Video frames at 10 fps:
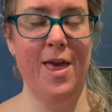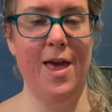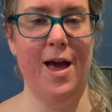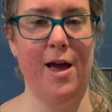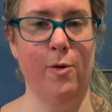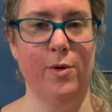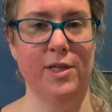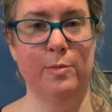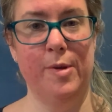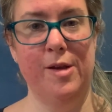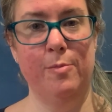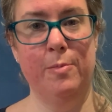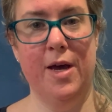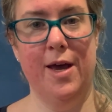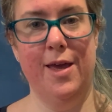I was bitten
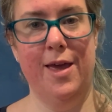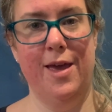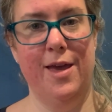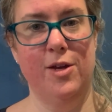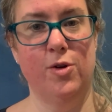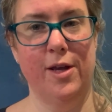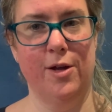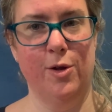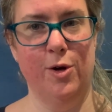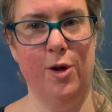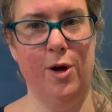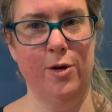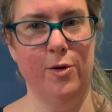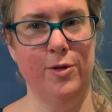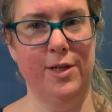by a tricolored
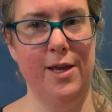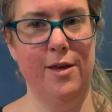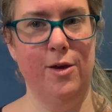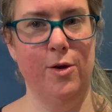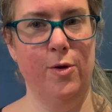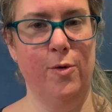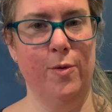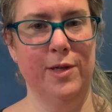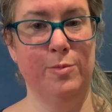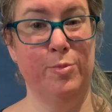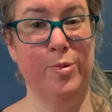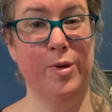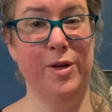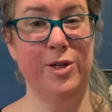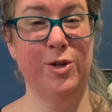hognose snake who was
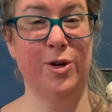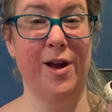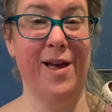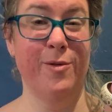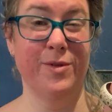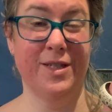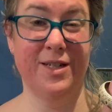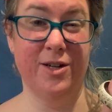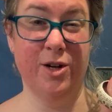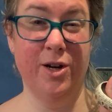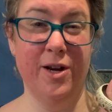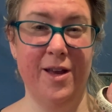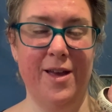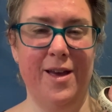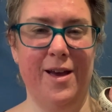pretty sure I was dinner.
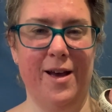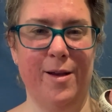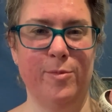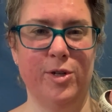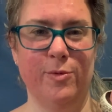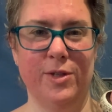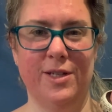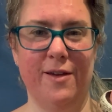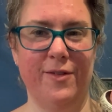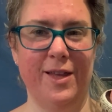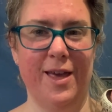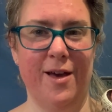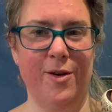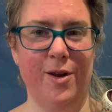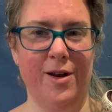She was definitely
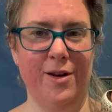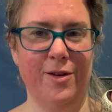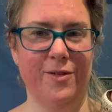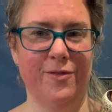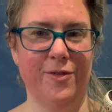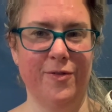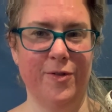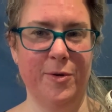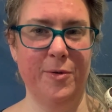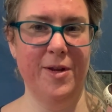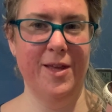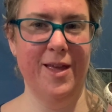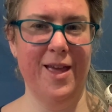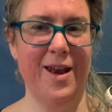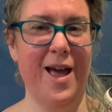out and looking for food,
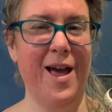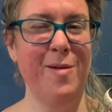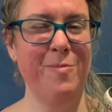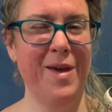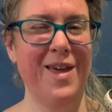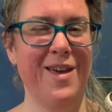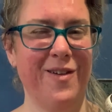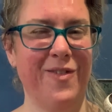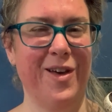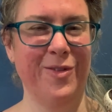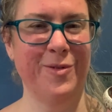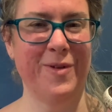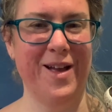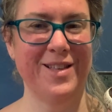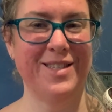and I may have held the
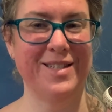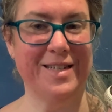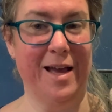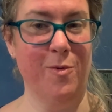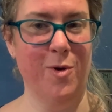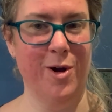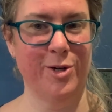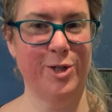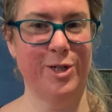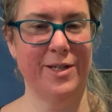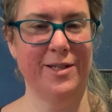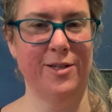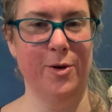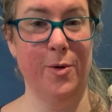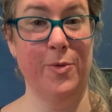rats and not washed,
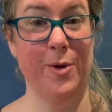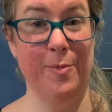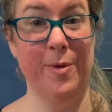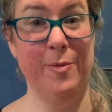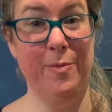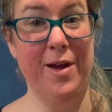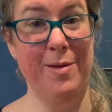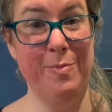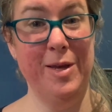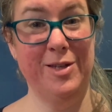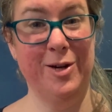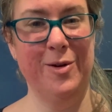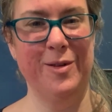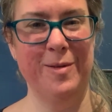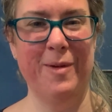so it might be
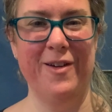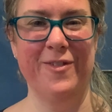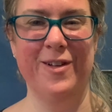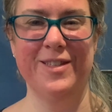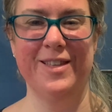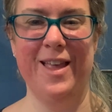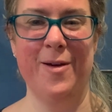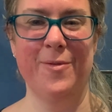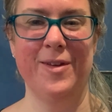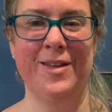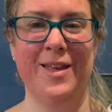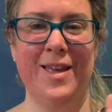totally my fault on that one.